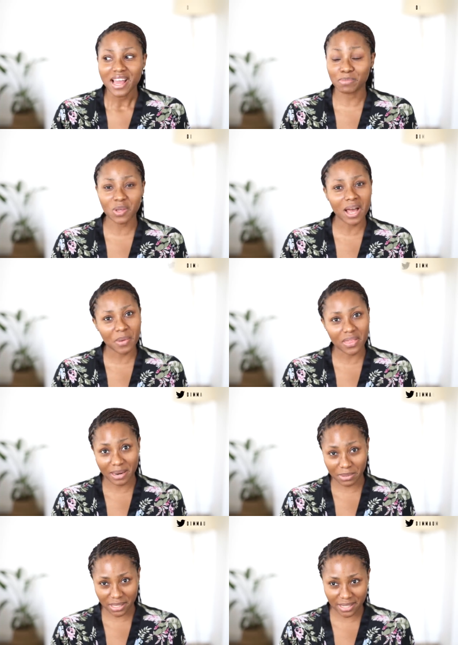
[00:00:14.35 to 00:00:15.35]
I'm so happy that
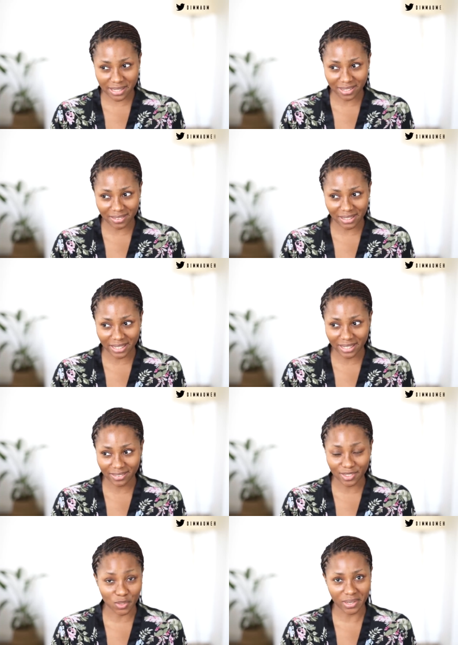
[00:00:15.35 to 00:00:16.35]
I'm sitting down
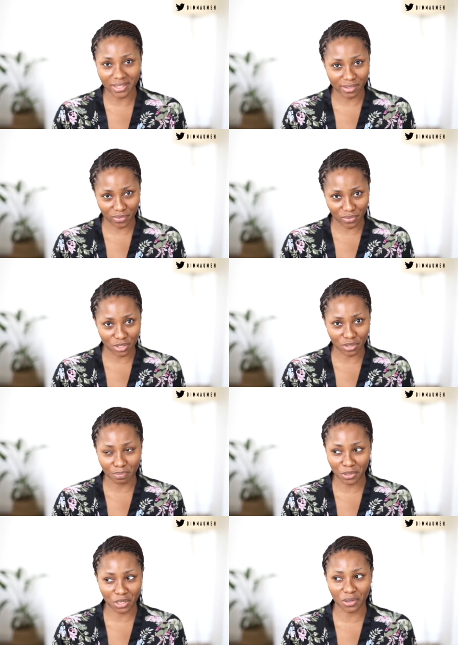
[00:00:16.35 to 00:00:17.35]
here doing this video
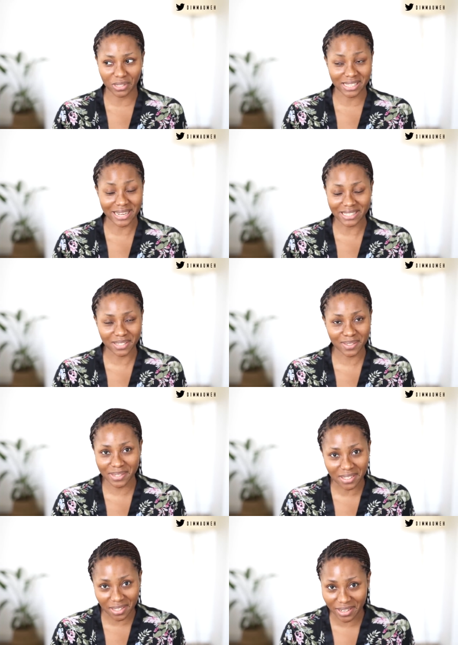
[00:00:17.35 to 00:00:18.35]
because I didn't do
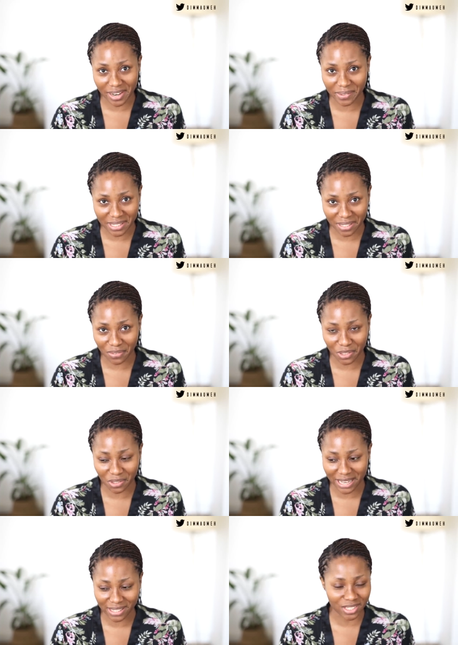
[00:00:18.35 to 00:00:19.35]
a skincare routine
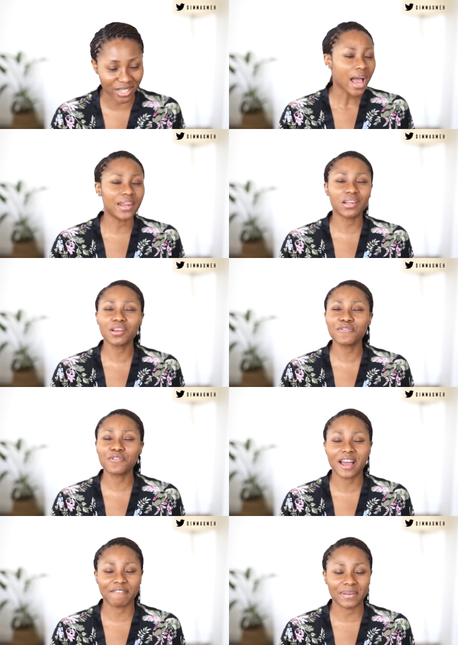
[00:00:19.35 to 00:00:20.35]
video last year. And a lot of
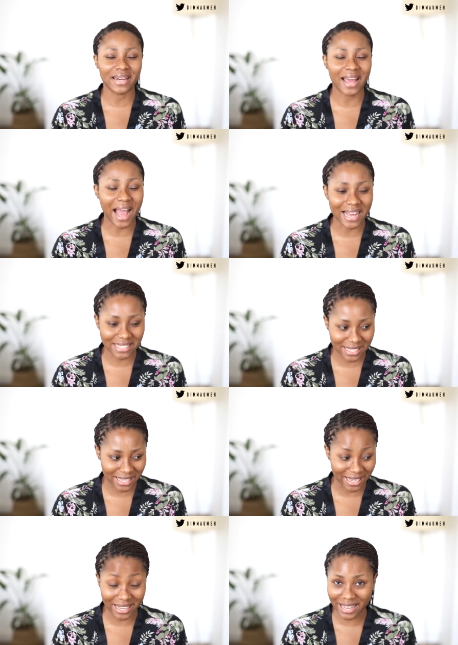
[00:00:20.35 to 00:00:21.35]
you have been
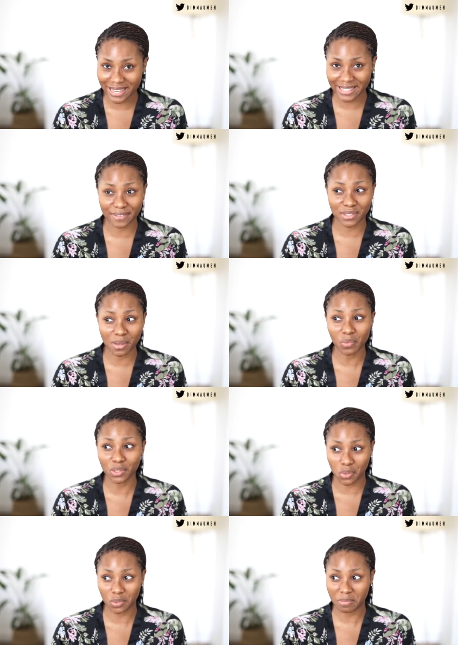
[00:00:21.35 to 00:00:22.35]
asking, guys, if
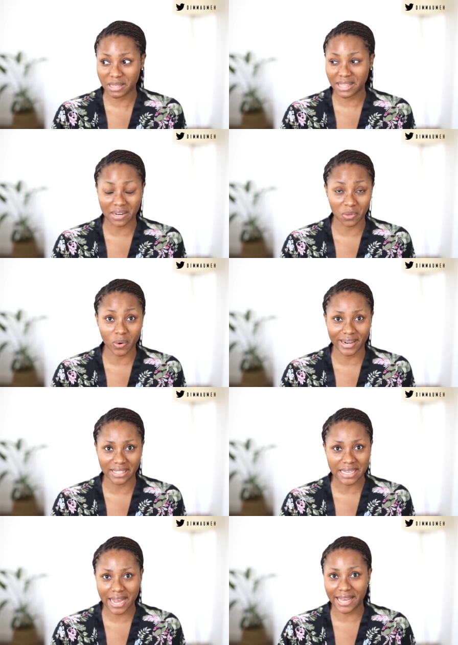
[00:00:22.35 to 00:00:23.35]
someone told me that I'll go an
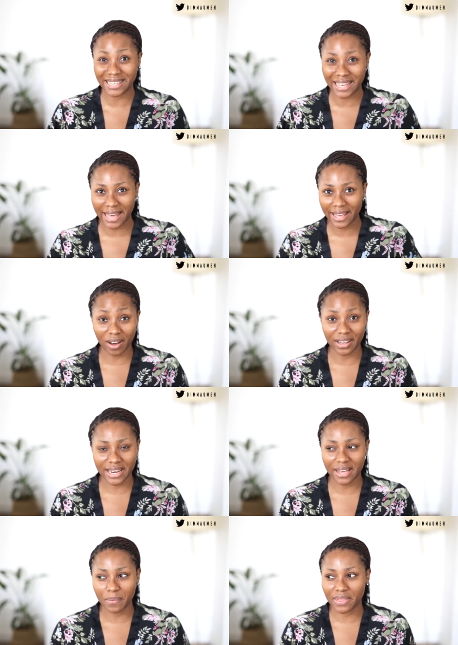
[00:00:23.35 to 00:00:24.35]
entire year on
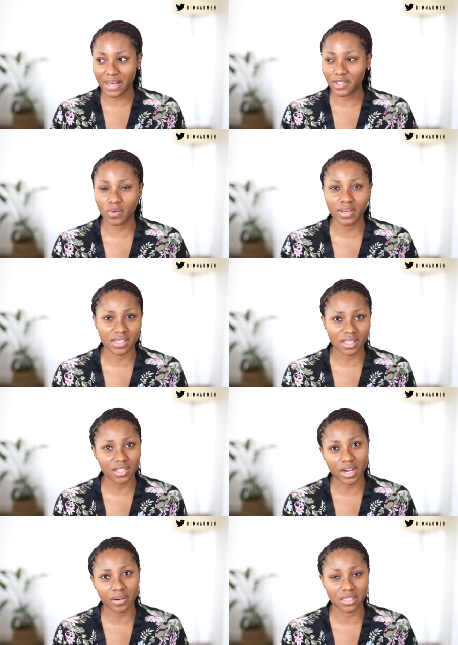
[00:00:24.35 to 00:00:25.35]
here without doing a
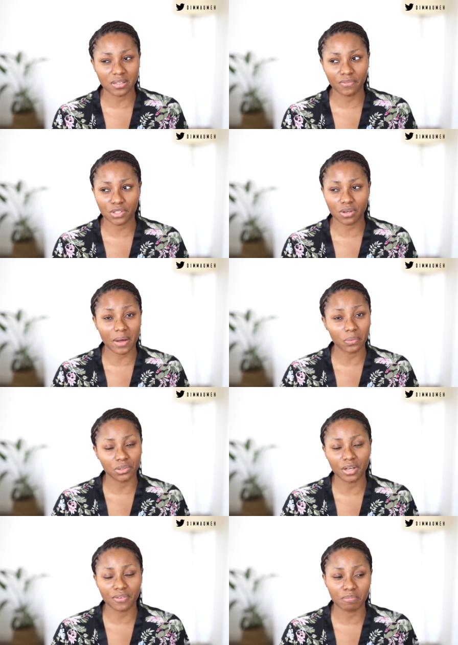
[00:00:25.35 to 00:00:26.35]
skincare routine video, I would
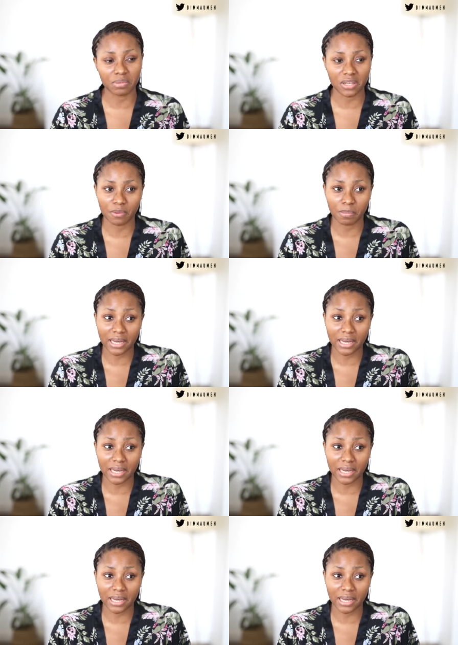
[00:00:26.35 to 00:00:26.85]
not even believe it.